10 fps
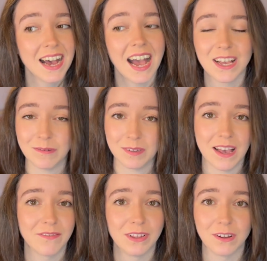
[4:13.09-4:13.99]
I also
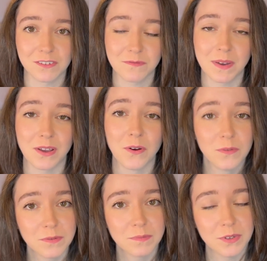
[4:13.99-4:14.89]
have a lot of my
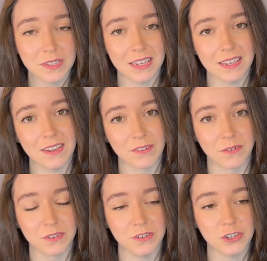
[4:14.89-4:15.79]
own music here
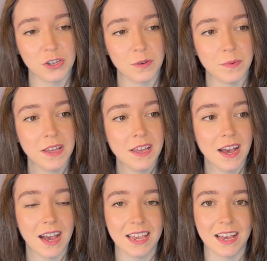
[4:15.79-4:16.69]
on YouTube.
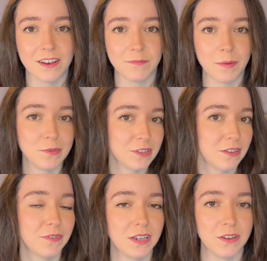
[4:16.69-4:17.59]
I have my music
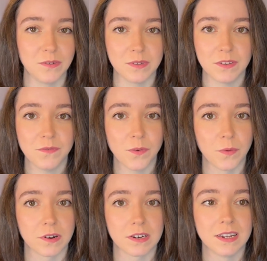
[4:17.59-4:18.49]
videos
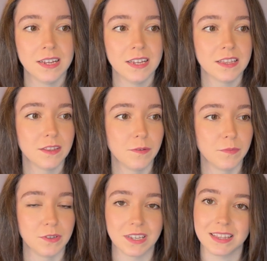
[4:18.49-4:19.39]
for the
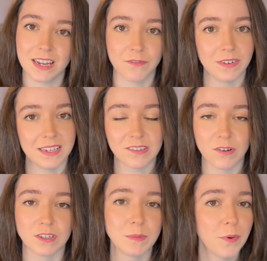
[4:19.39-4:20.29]
music that I've released
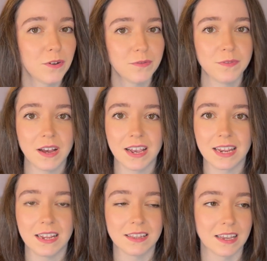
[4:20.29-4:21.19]
on
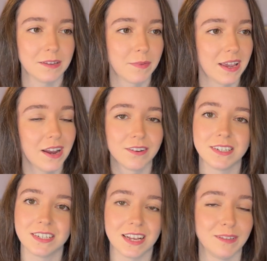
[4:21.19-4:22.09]
Spotify, like my
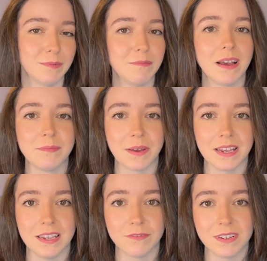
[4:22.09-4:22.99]
Heritage album and
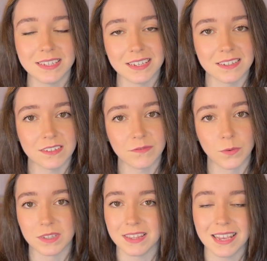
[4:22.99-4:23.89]
my recent
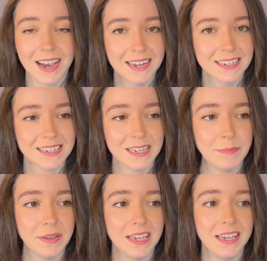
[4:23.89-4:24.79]
Voice of the Island
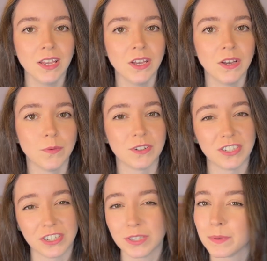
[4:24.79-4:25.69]
EP, which is
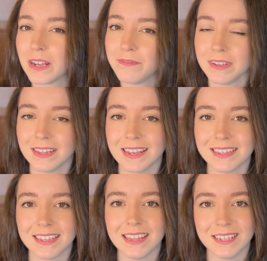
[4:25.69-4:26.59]
just what I feel is
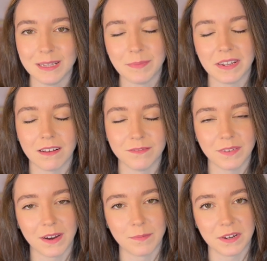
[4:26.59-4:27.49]
a little bit
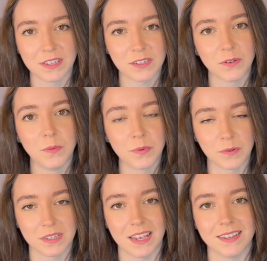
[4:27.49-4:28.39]
unfair about this whole
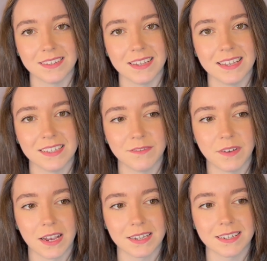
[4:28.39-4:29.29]
process is the
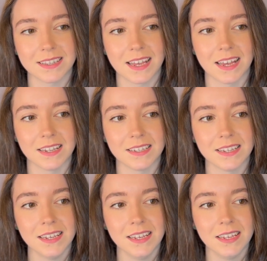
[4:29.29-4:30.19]
fact that
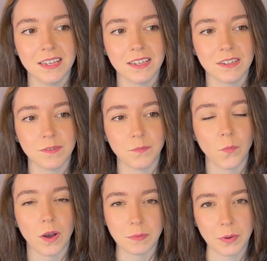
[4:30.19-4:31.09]

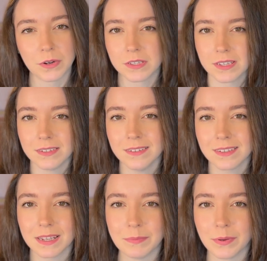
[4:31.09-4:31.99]
one person
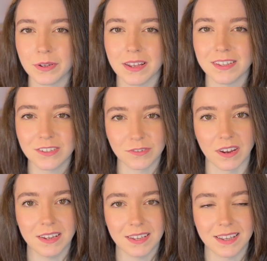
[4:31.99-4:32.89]
can put a
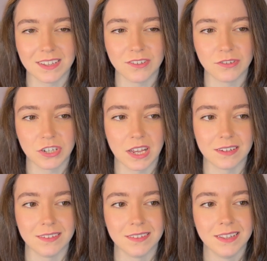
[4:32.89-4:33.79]
strike against your
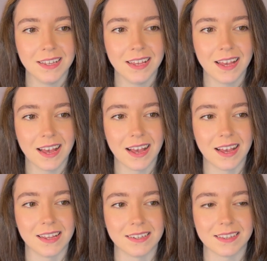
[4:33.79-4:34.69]
channel
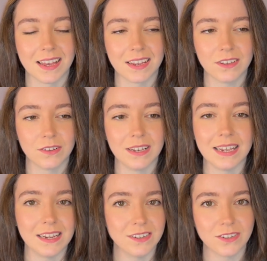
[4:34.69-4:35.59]
and that could
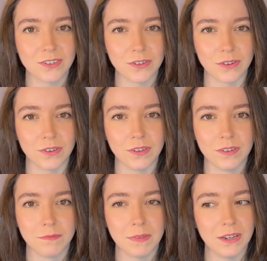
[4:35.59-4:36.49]
lead to
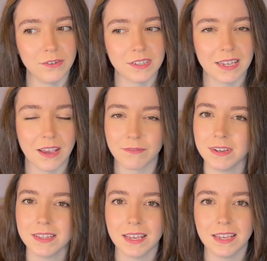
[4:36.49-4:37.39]
me losing
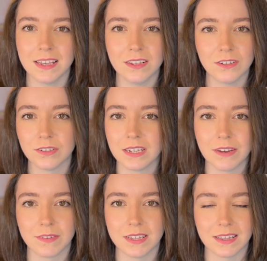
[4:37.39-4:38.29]
everything, including
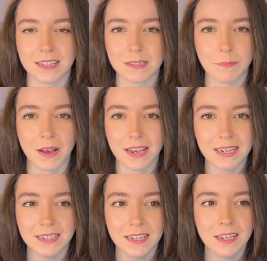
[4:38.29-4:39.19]
everything that's
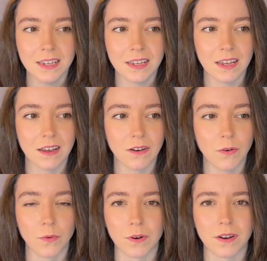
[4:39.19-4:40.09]
mine.
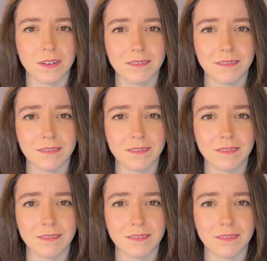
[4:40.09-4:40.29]
Or